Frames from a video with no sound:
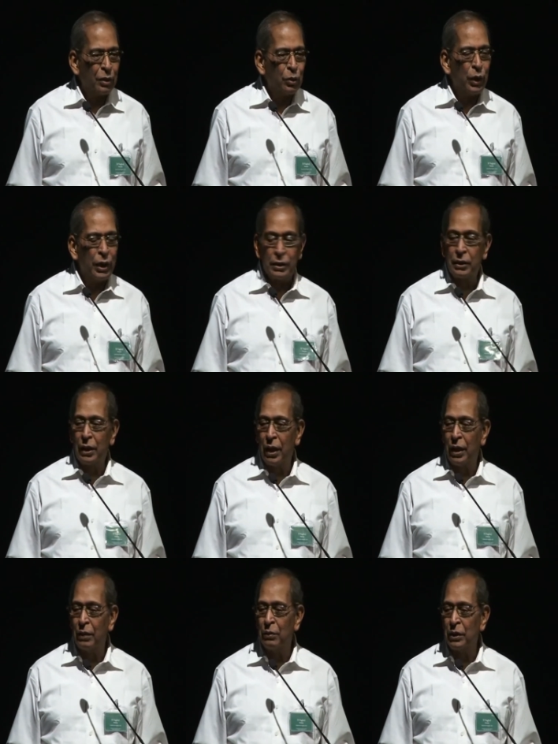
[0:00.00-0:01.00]
to its
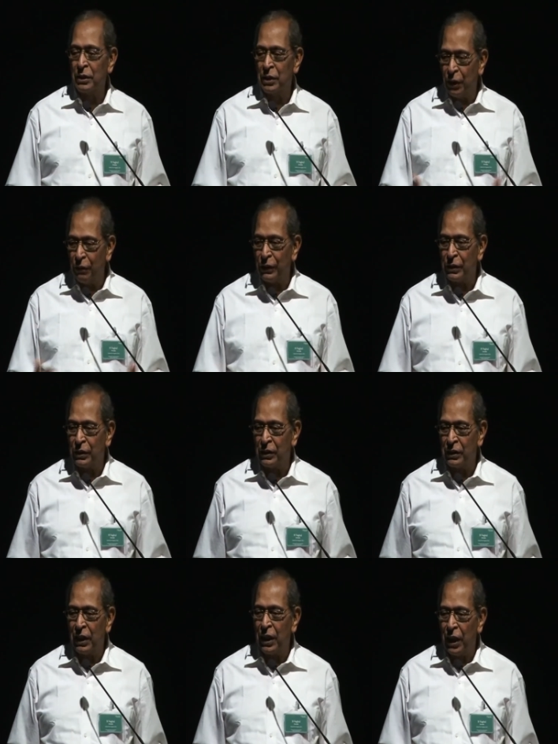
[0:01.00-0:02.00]
uh, chief ex
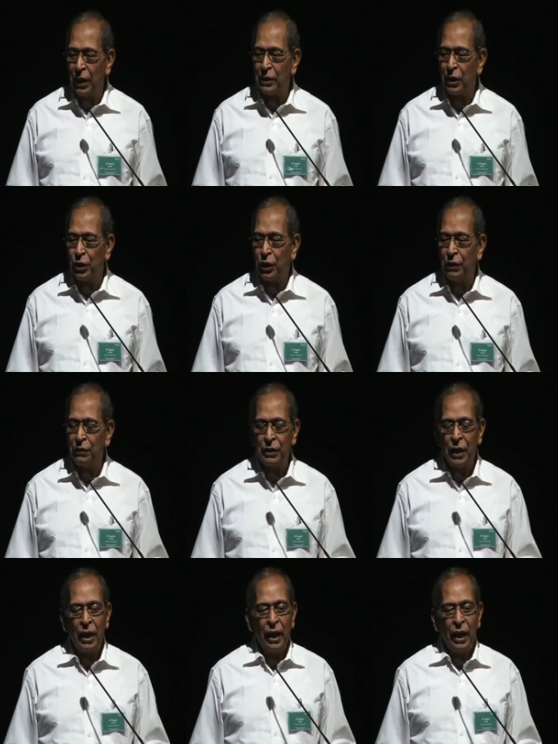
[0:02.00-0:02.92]
senior executives.